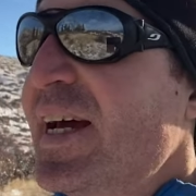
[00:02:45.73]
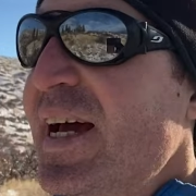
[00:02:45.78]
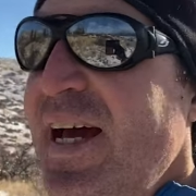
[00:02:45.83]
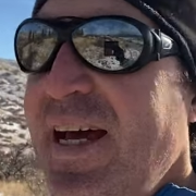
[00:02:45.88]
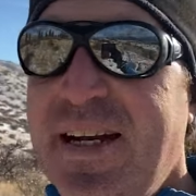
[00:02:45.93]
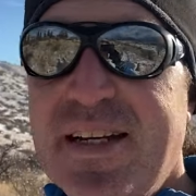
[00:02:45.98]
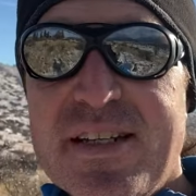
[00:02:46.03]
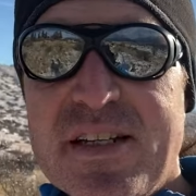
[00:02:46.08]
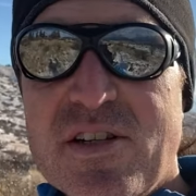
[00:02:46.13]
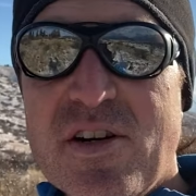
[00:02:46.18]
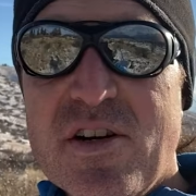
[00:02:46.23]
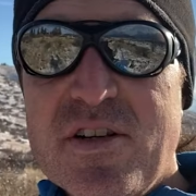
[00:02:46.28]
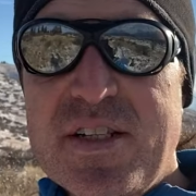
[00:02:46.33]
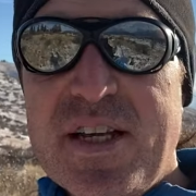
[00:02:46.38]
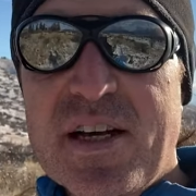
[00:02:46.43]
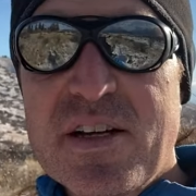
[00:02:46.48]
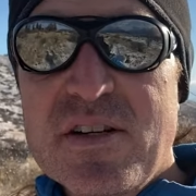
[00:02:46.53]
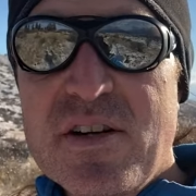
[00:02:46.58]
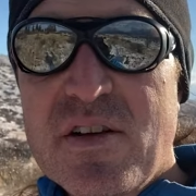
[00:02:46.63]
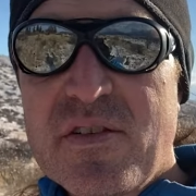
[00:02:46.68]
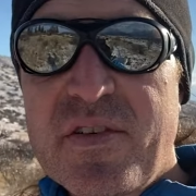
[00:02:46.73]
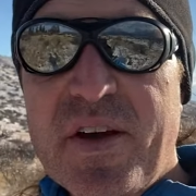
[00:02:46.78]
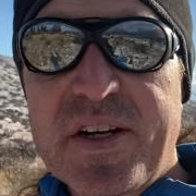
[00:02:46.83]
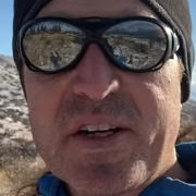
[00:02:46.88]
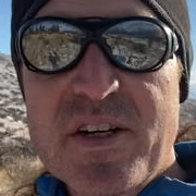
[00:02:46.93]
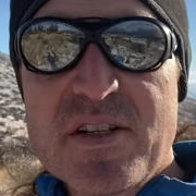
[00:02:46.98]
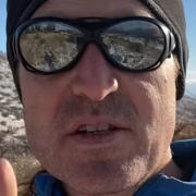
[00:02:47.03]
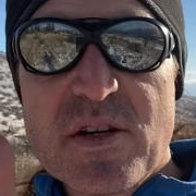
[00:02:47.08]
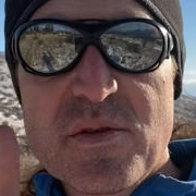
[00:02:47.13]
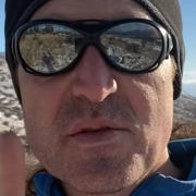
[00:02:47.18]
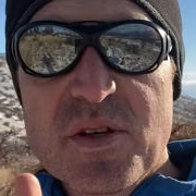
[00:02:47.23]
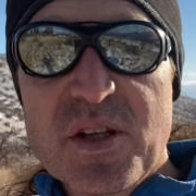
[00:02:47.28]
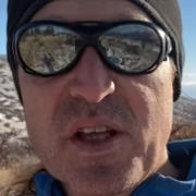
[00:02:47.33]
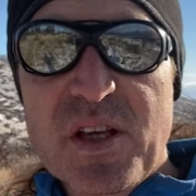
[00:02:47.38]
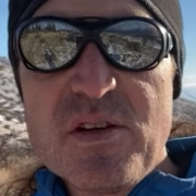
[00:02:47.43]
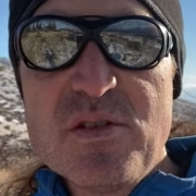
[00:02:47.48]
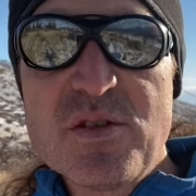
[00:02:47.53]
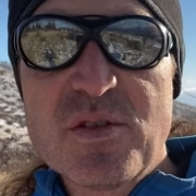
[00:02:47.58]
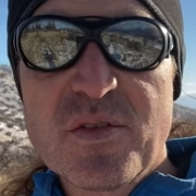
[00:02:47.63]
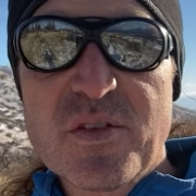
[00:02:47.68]
And as it turns out, null vectors are really
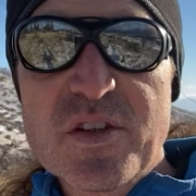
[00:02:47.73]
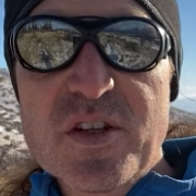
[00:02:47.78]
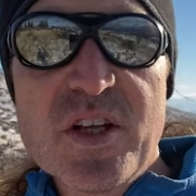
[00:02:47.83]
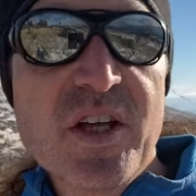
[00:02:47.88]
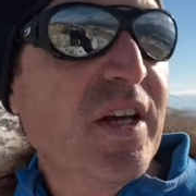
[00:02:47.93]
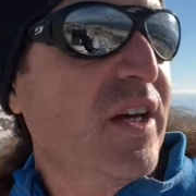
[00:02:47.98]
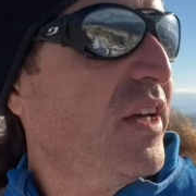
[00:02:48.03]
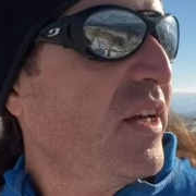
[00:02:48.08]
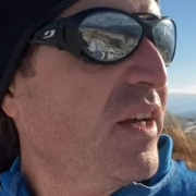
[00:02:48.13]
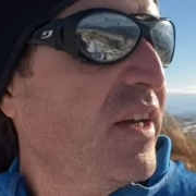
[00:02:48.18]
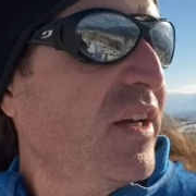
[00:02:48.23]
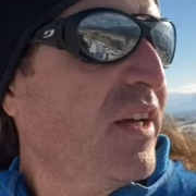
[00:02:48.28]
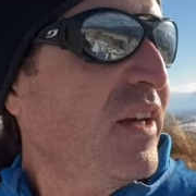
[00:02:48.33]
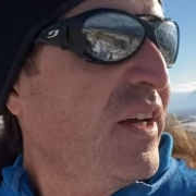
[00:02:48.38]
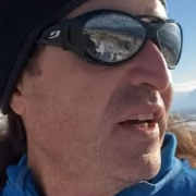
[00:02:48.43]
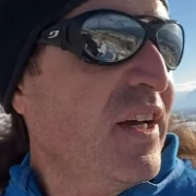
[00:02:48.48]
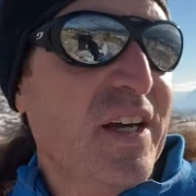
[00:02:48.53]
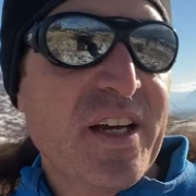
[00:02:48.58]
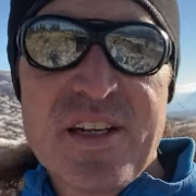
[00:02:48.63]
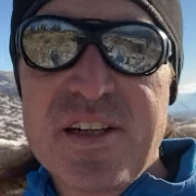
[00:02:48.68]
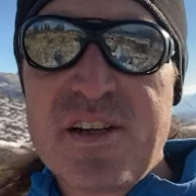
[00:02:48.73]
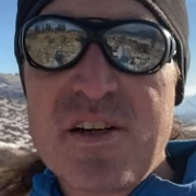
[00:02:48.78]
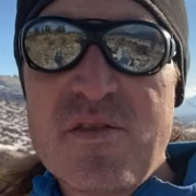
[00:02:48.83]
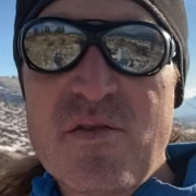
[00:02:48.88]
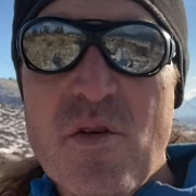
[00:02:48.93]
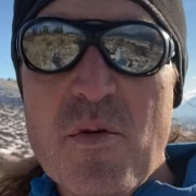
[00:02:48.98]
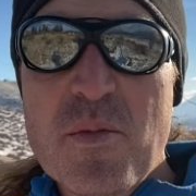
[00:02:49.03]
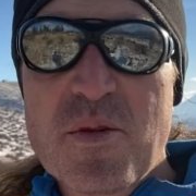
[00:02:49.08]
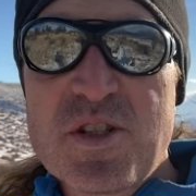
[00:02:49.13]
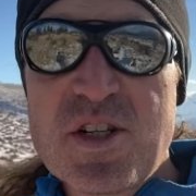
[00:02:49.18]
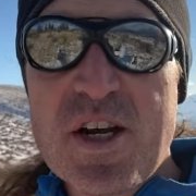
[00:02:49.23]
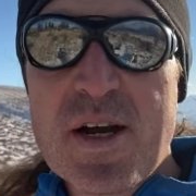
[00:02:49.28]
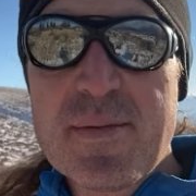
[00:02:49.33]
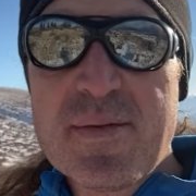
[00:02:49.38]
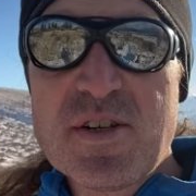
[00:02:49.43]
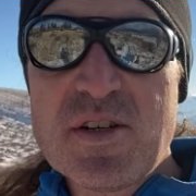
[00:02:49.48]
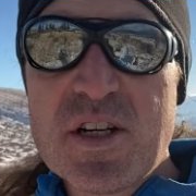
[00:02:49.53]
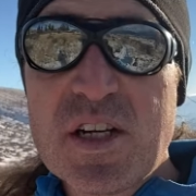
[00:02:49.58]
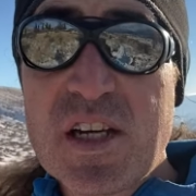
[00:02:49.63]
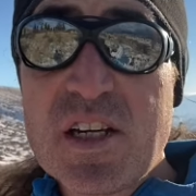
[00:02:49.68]
useful in conformal
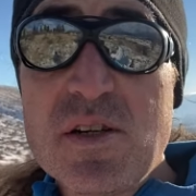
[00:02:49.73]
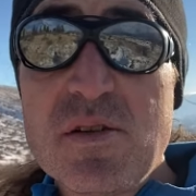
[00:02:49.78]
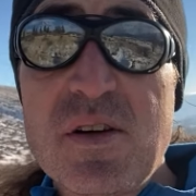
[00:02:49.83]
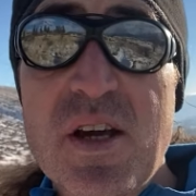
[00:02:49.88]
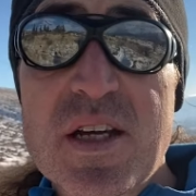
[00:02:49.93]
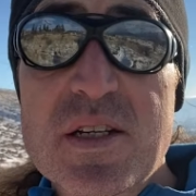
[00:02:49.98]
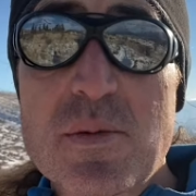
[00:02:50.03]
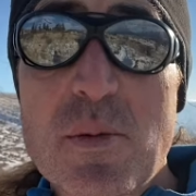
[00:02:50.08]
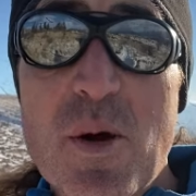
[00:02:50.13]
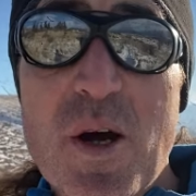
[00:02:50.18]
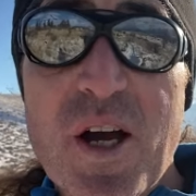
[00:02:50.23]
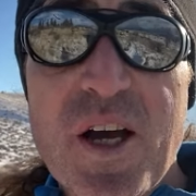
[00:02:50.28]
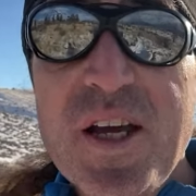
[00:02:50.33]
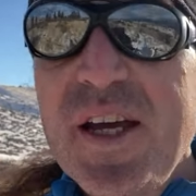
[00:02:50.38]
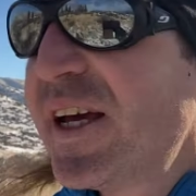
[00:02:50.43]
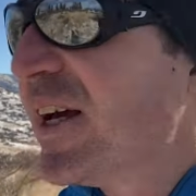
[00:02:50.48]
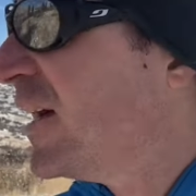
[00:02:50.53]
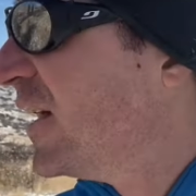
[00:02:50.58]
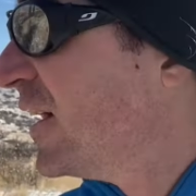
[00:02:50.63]
geometry. Can you guess why?